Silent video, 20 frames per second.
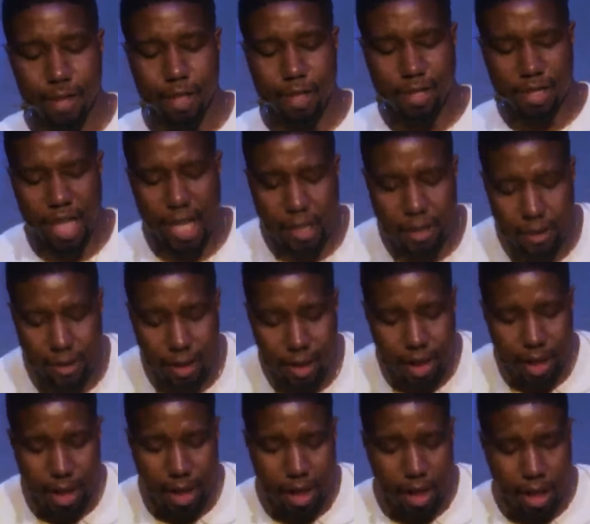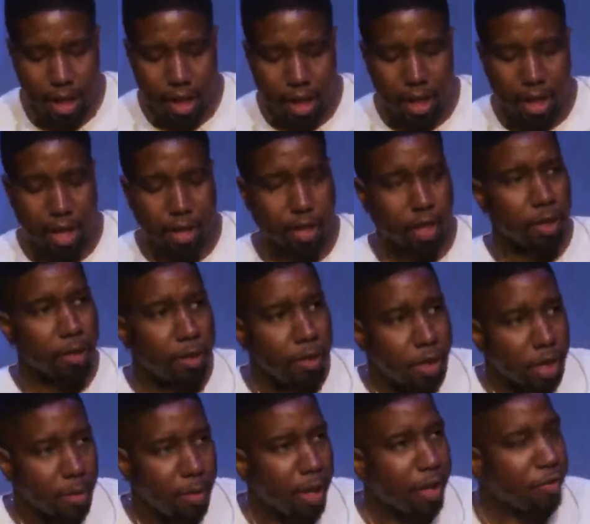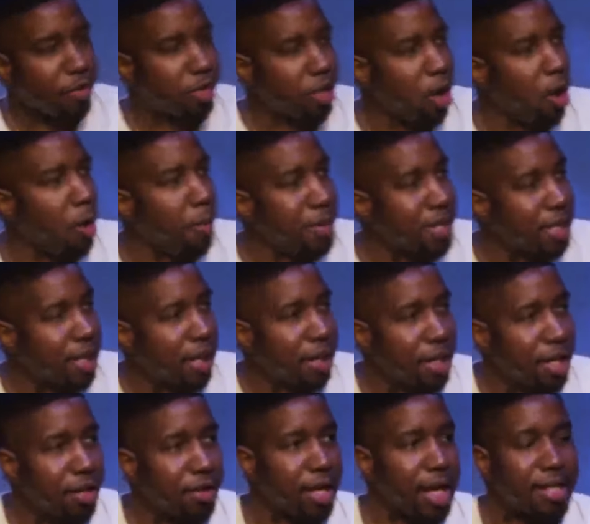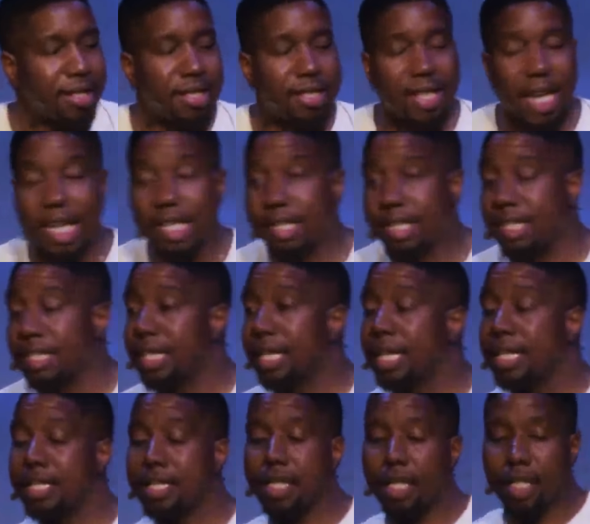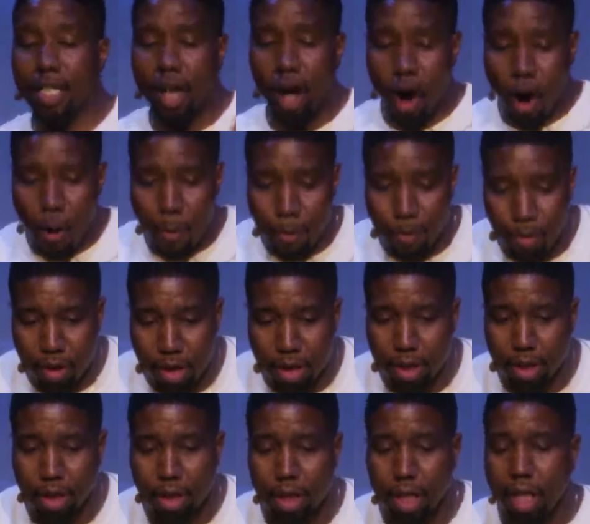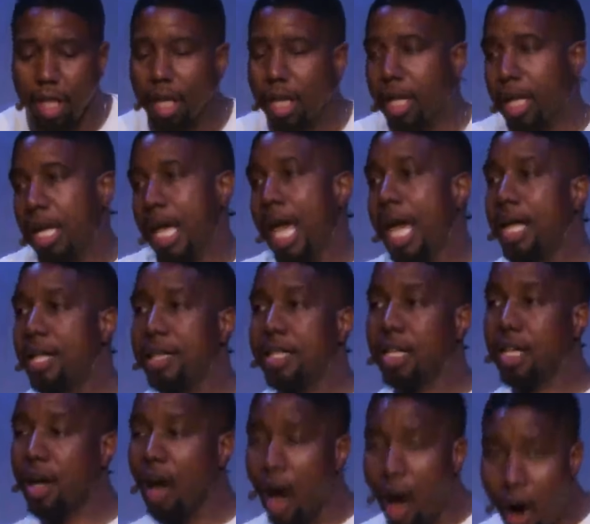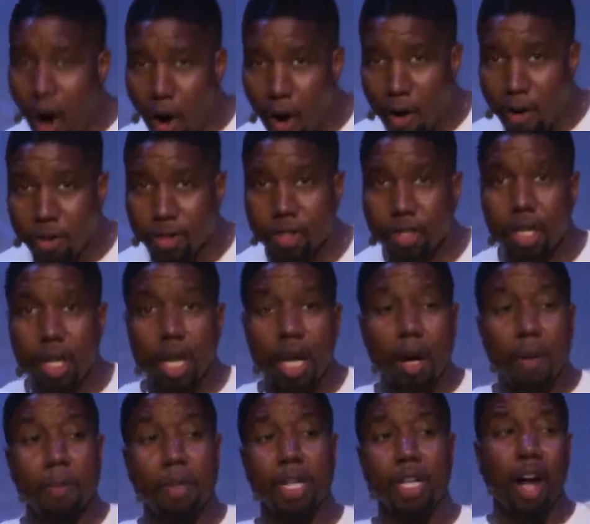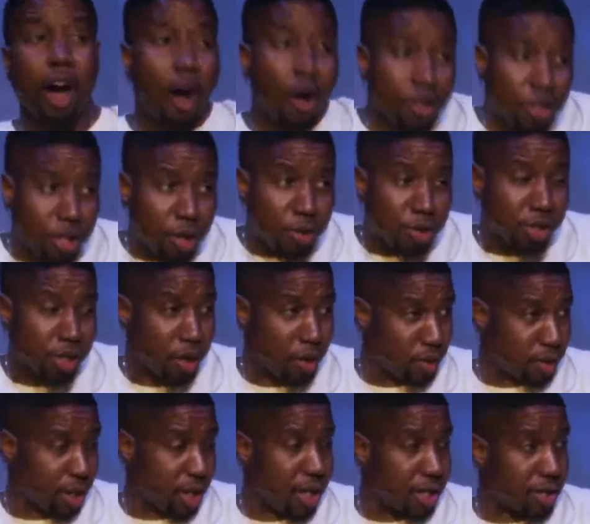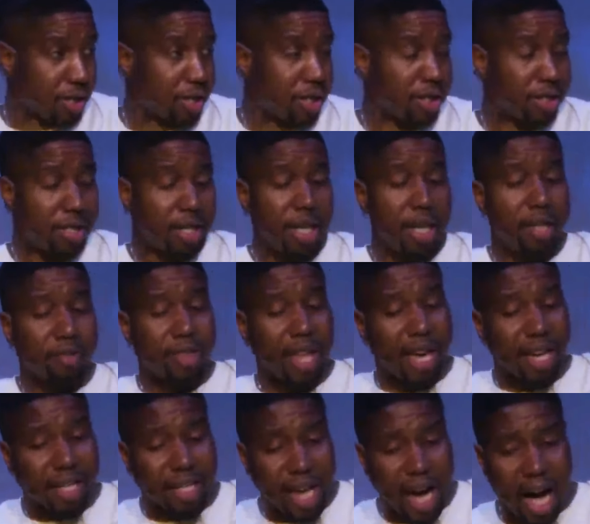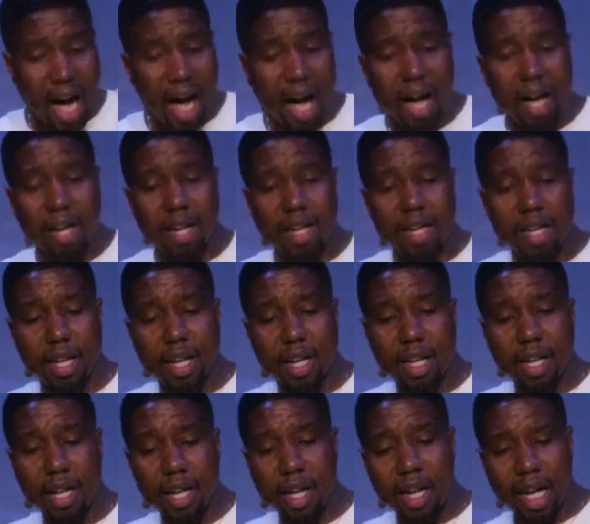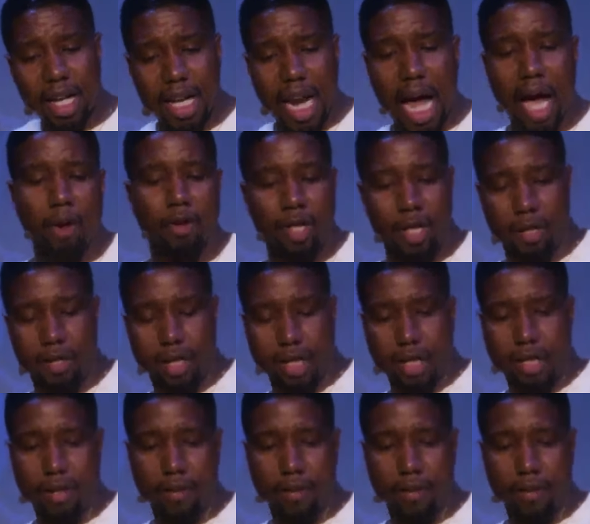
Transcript: Satan. So, the, the book of Job is clear that Satan is the culprit and the cause, but it also shows us that God allowed it.